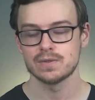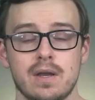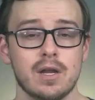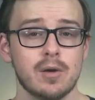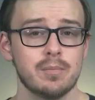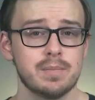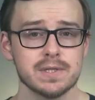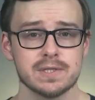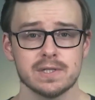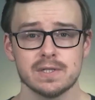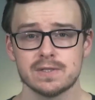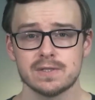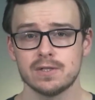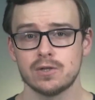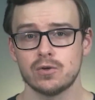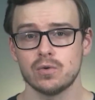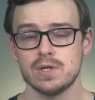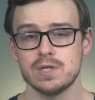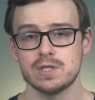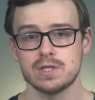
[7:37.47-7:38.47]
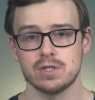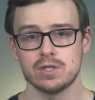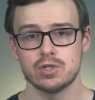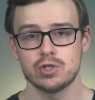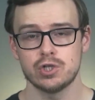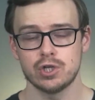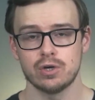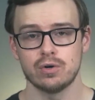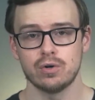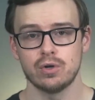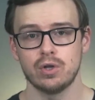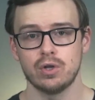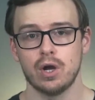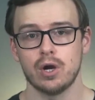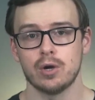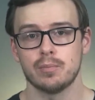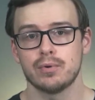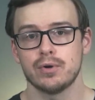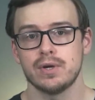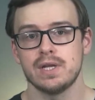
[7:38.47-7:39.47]
Now, business degrees in general are
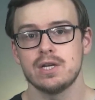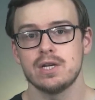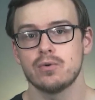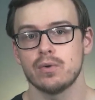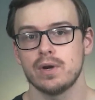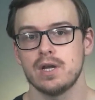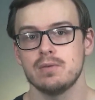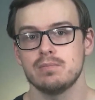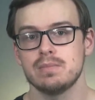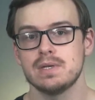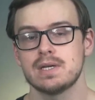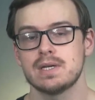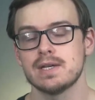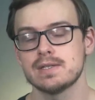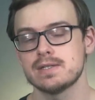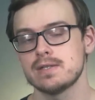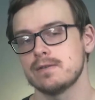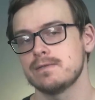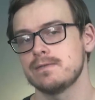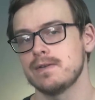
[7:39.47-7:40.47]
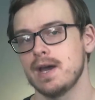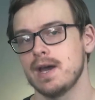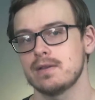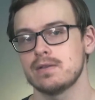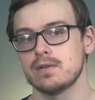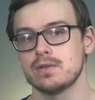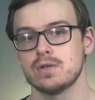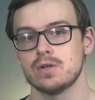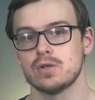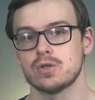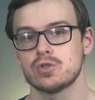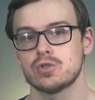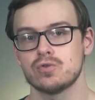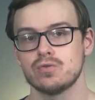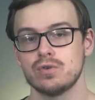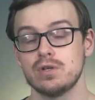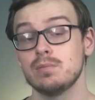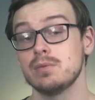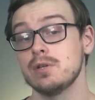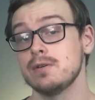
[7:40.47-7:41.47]
pretty great because of the fact that they're
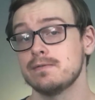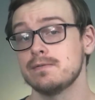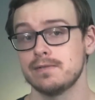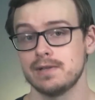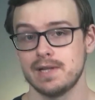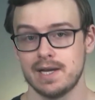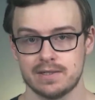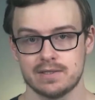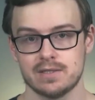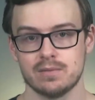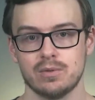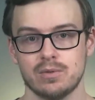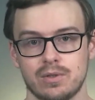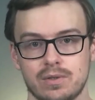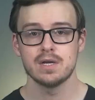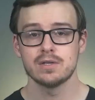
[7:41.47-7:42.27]
extremely flexible.